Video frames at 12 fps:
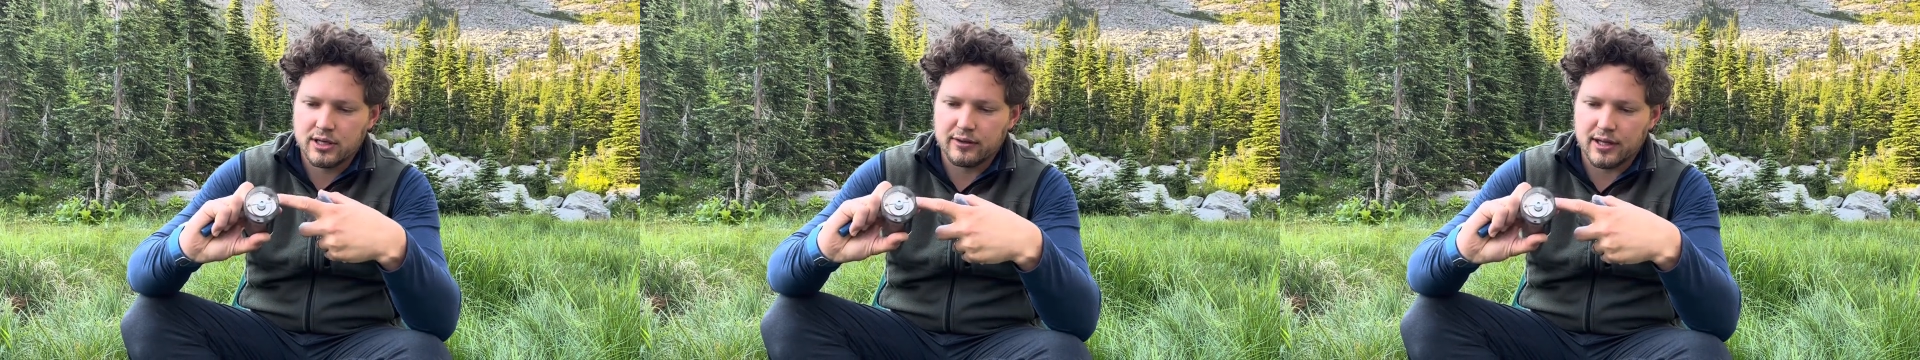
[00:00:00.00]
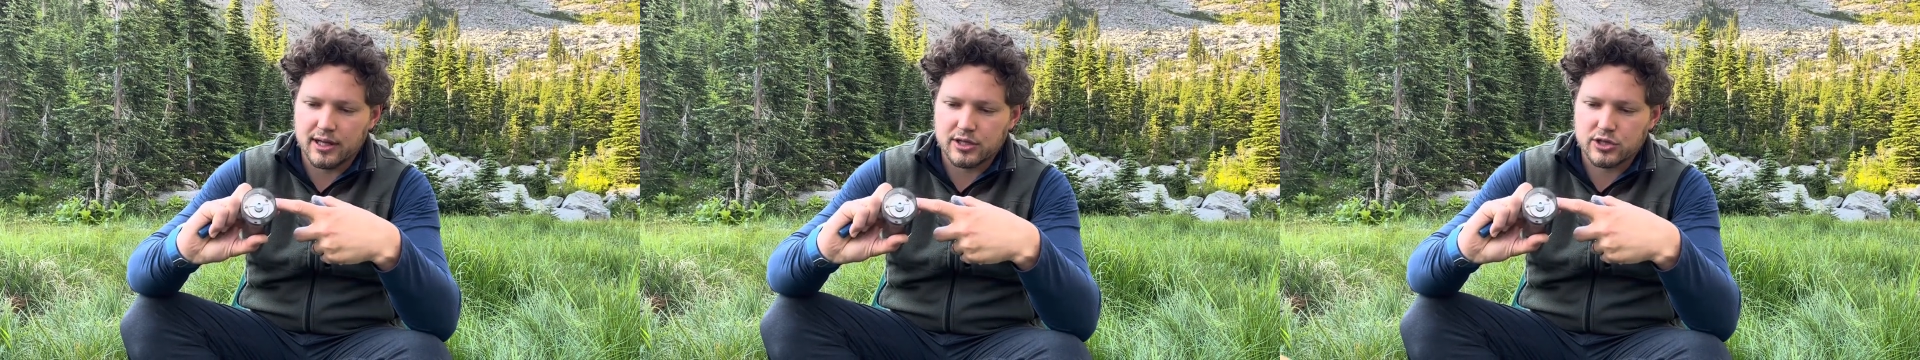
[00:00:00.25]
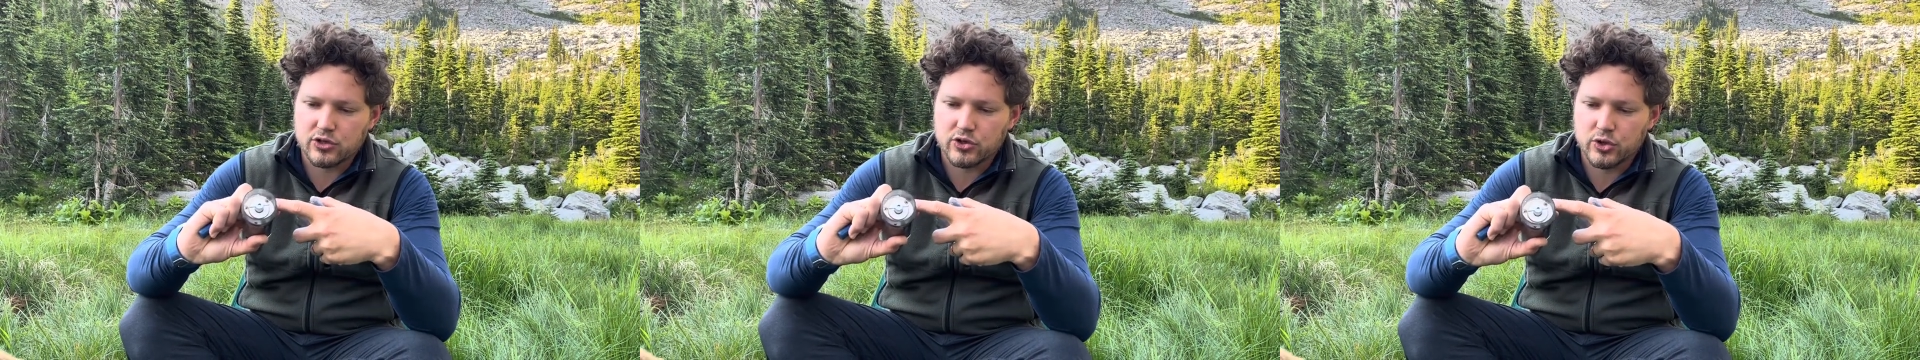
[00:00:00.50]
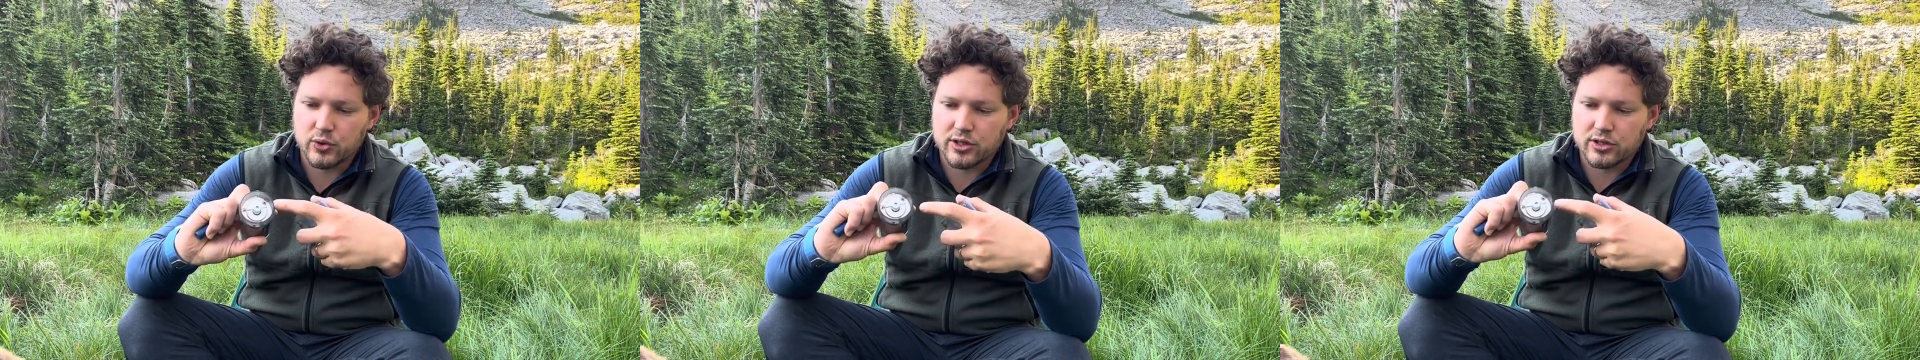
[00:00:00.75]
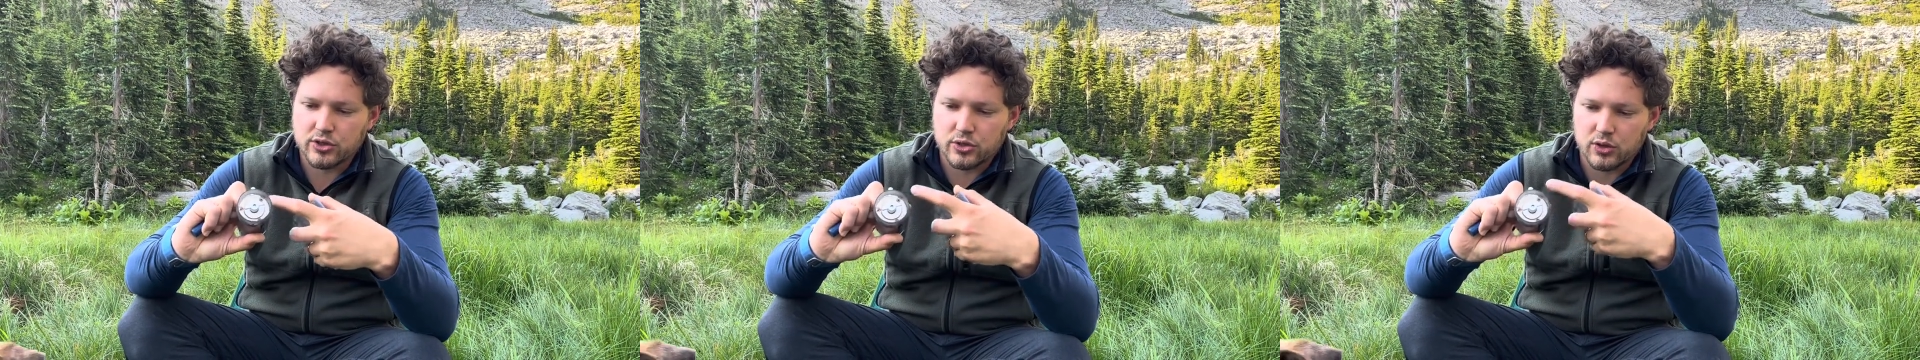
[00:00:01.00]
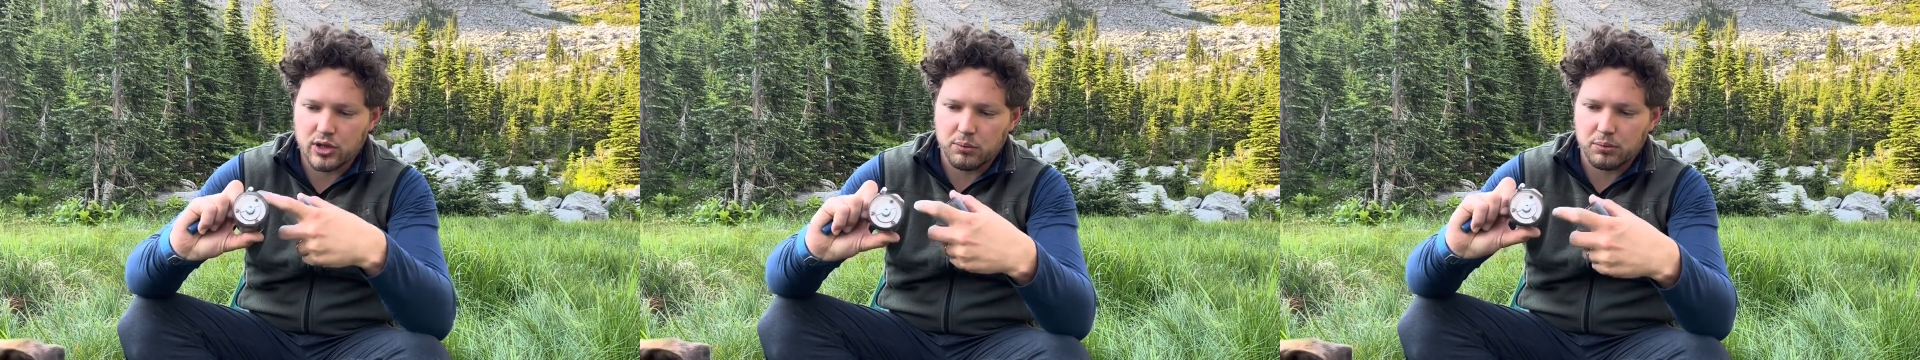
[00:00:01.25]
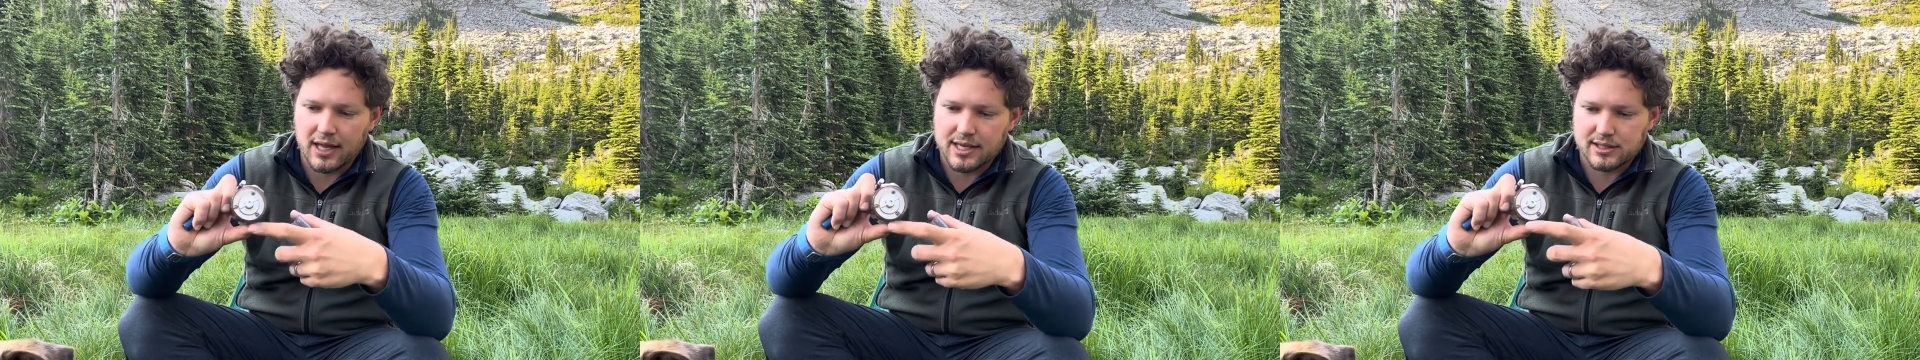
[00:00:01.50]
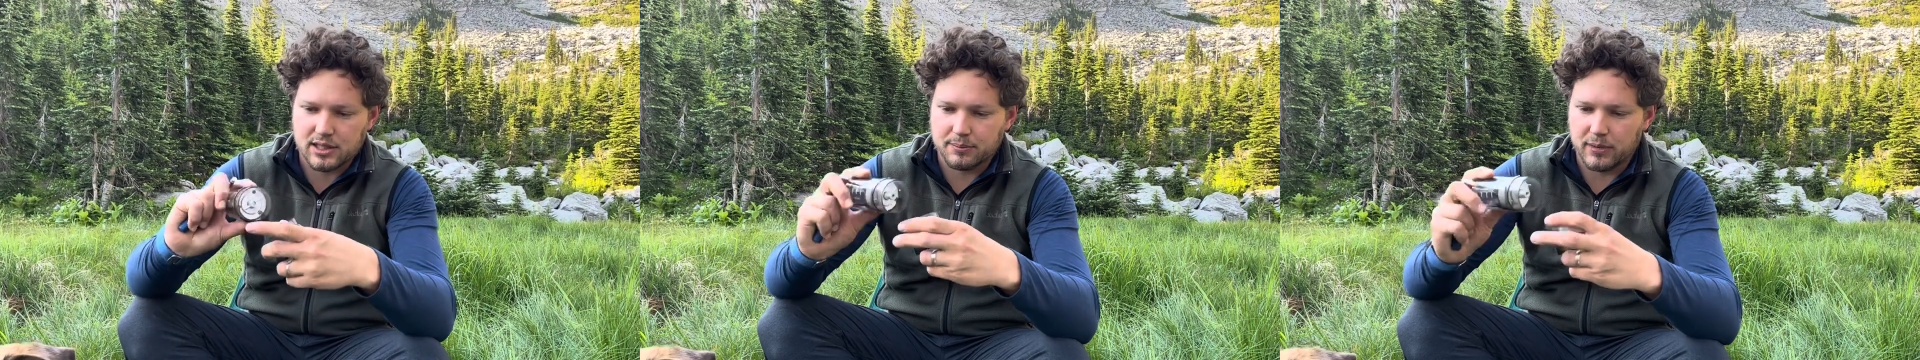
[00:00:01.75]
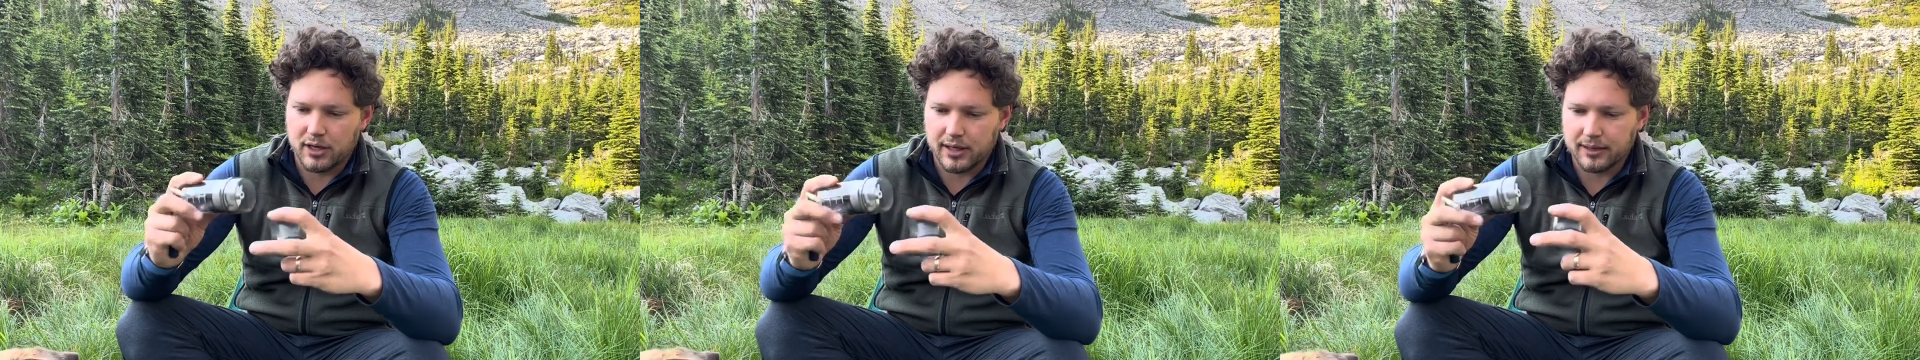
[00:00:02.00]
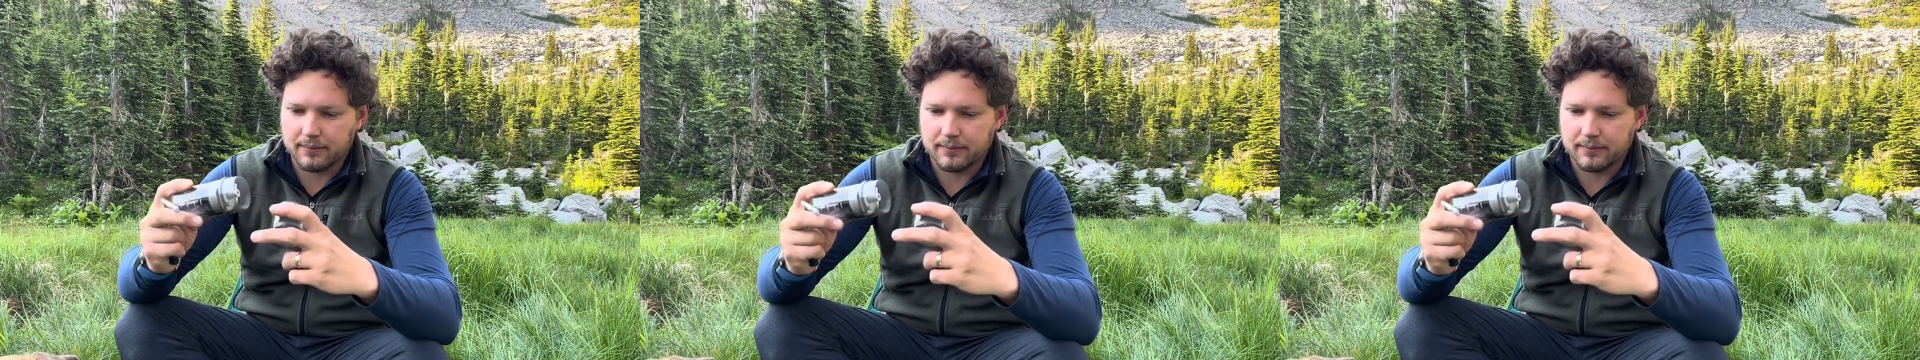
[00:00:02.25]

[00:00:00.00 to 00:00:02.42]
that screw into the plastic body.